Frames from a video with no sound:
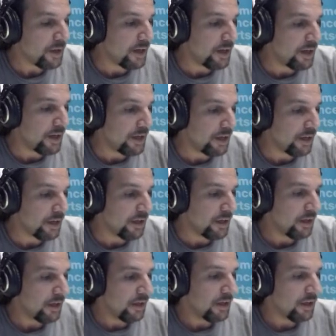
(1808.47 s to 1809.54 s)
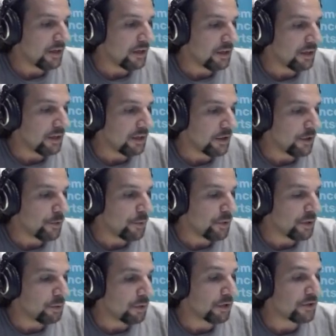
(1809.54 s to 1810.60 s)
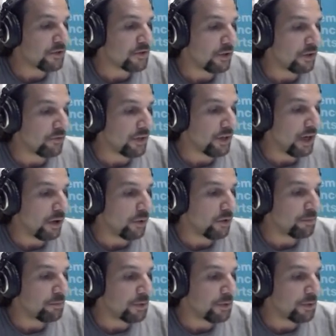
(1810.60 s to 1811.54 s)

in 3/4 of an hour,